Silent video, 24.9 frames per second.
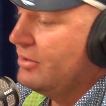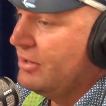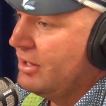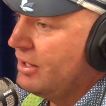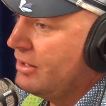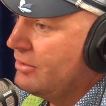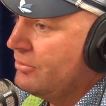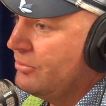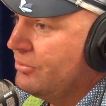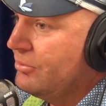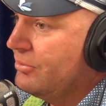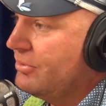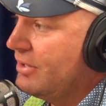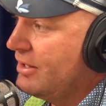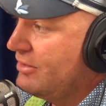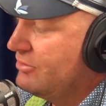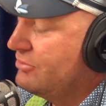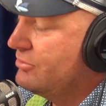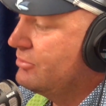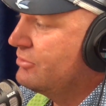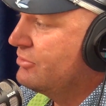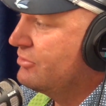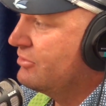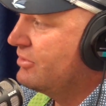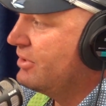and all that
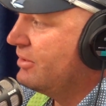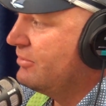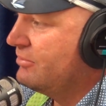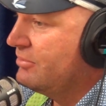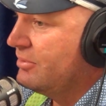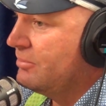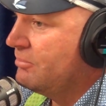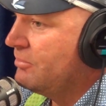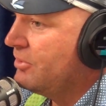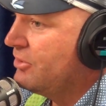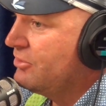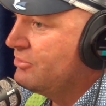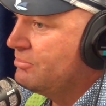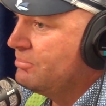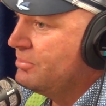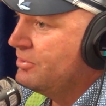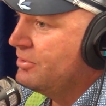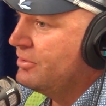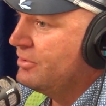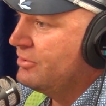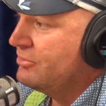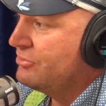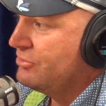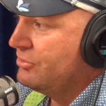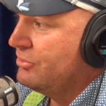sort of stuff that most
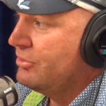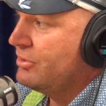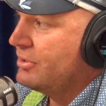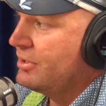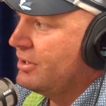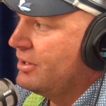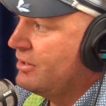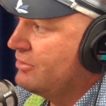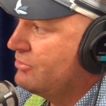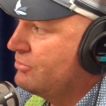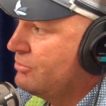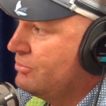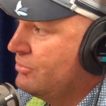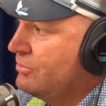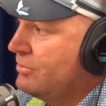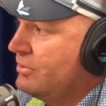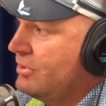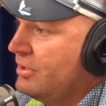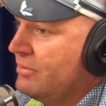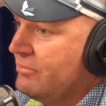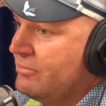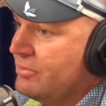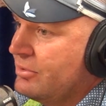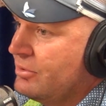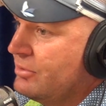parents like us
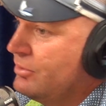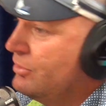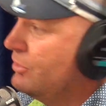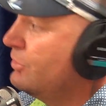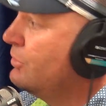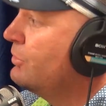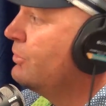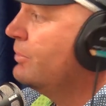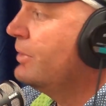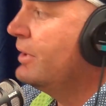wouldn't have a clue.